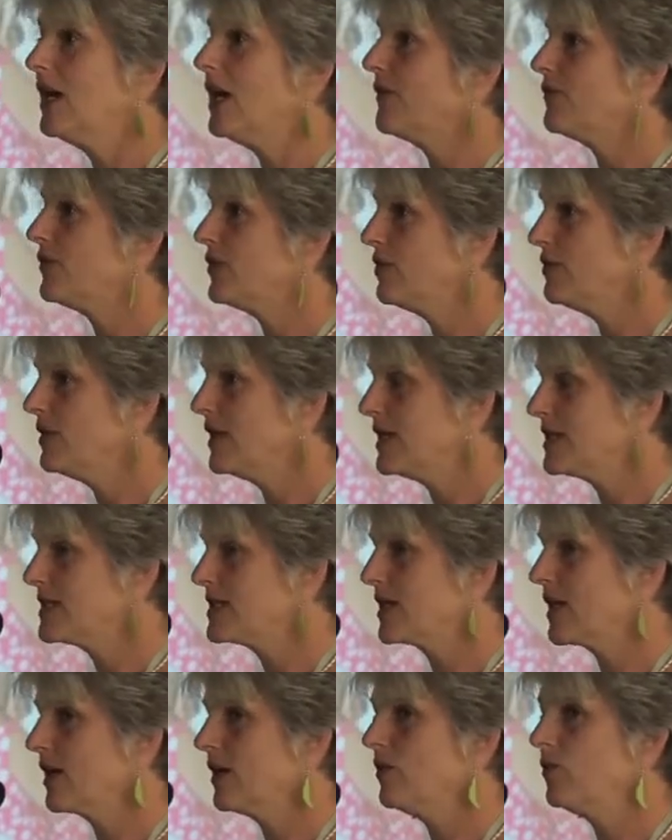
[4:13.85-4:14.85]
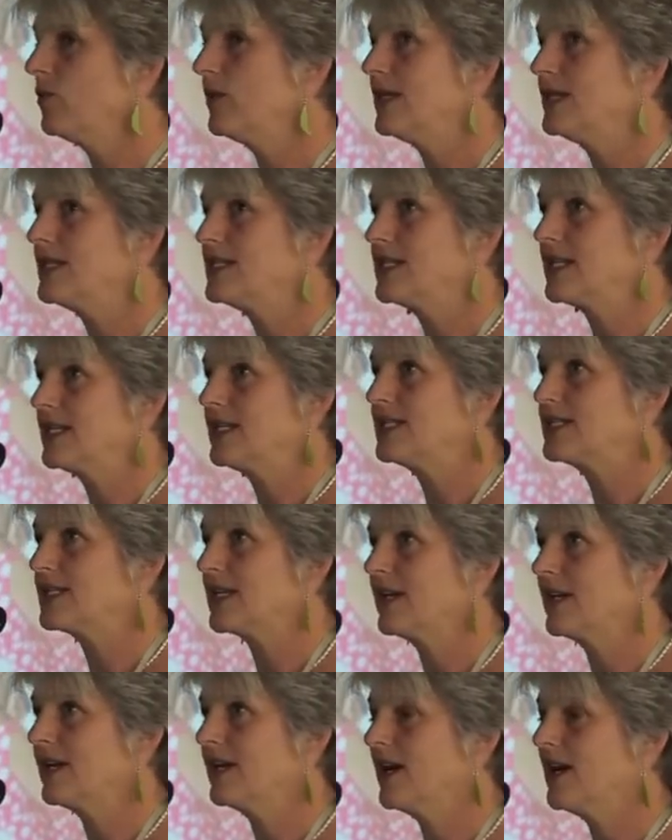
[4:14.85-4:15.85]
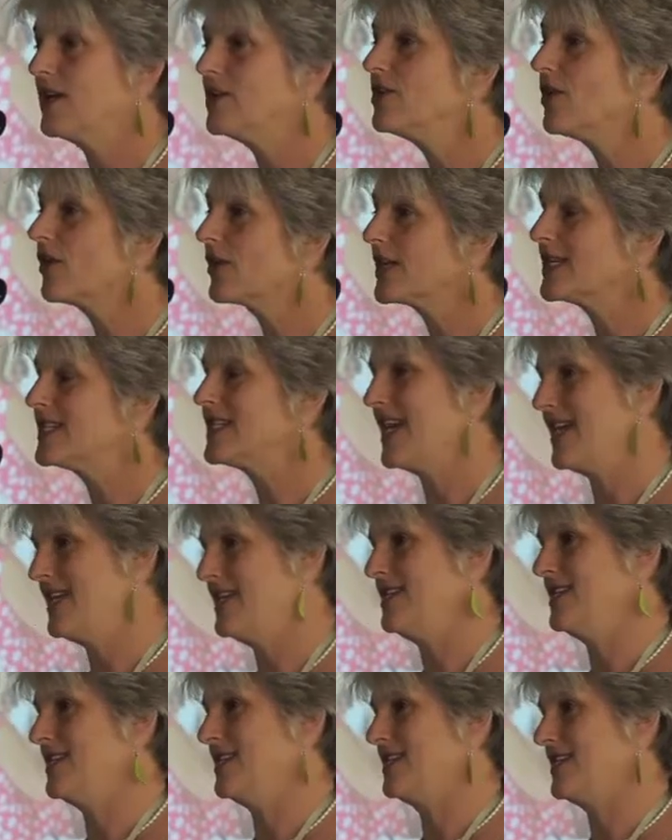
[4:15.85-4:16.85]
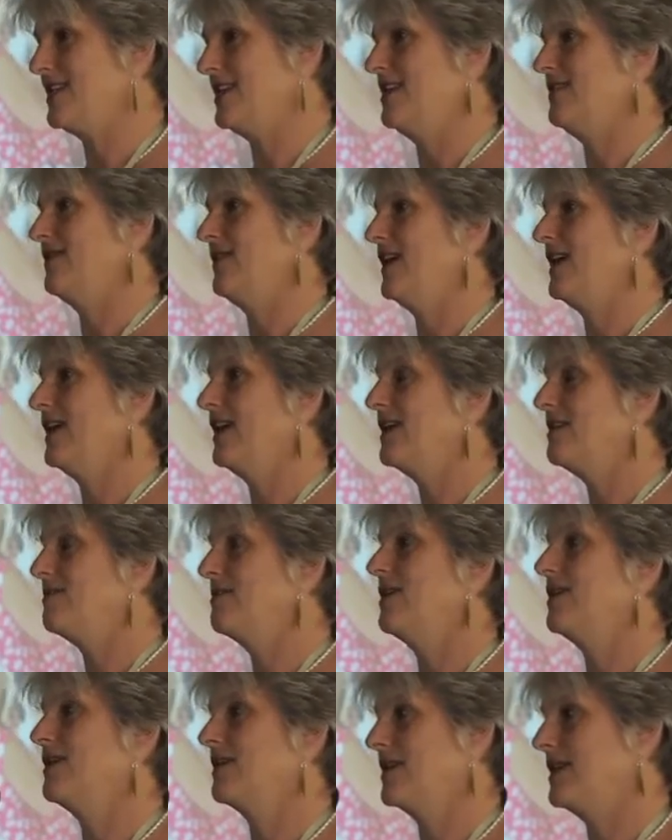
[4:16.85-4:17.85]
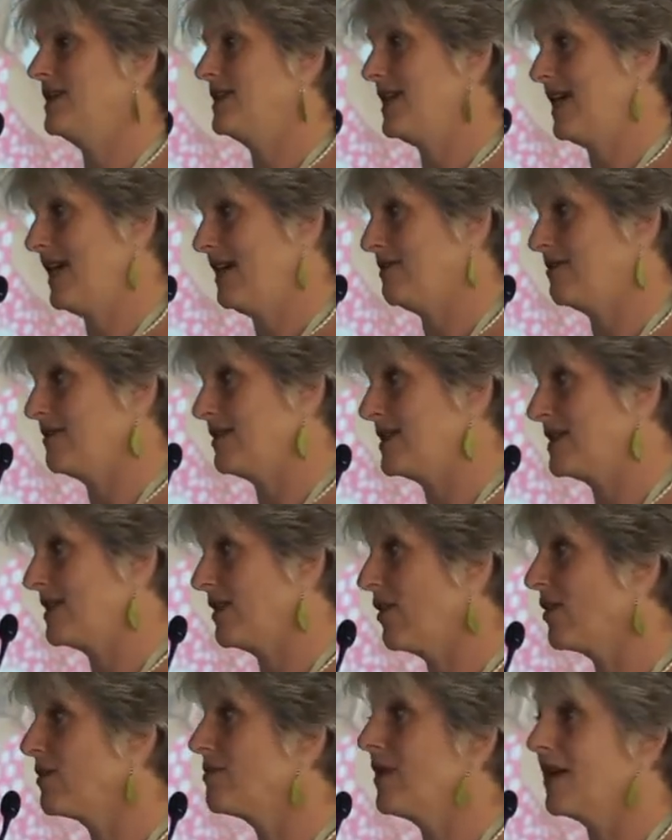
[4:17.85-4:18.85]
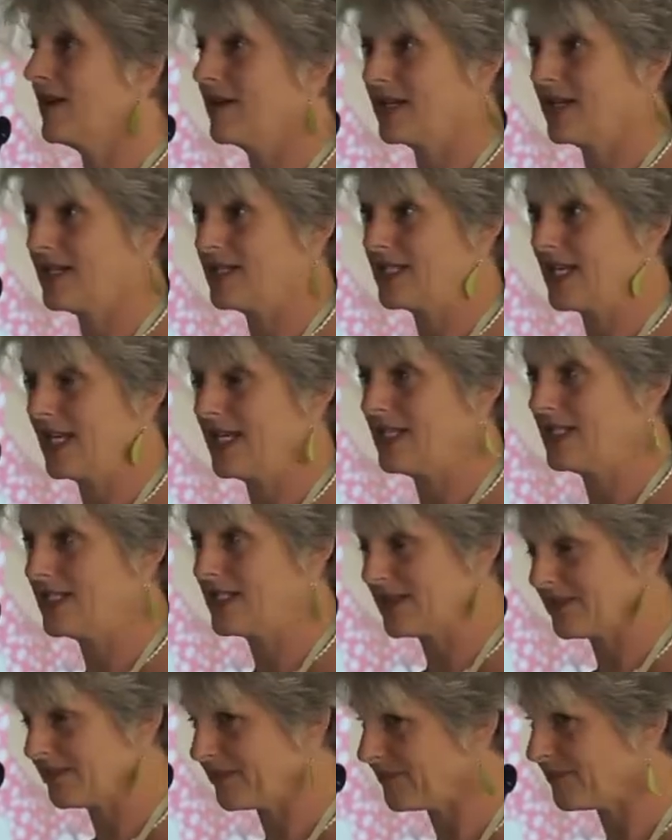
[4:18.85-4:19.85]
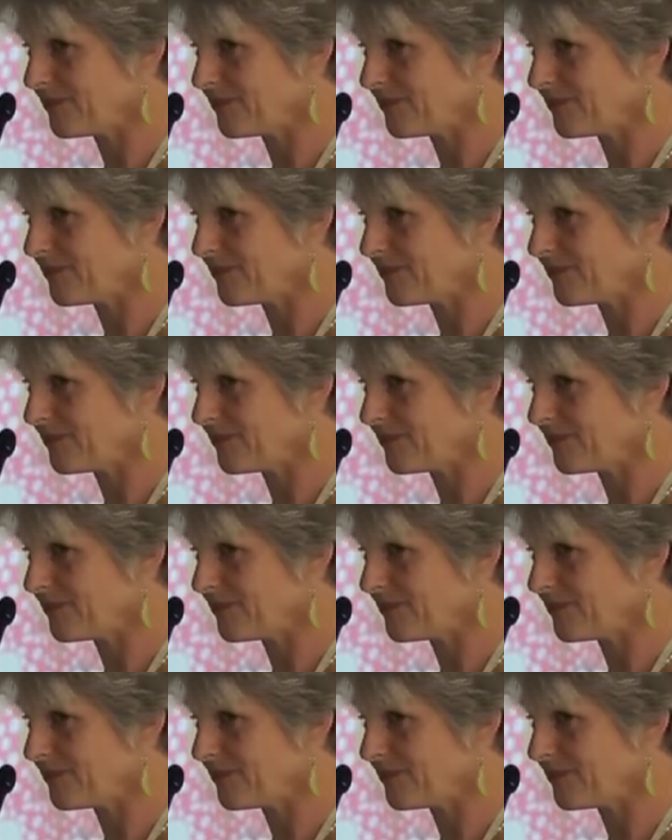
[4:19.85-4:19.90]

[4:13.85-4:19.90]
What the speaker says: A few years ago we did a non-attenders survey in market towns on market days,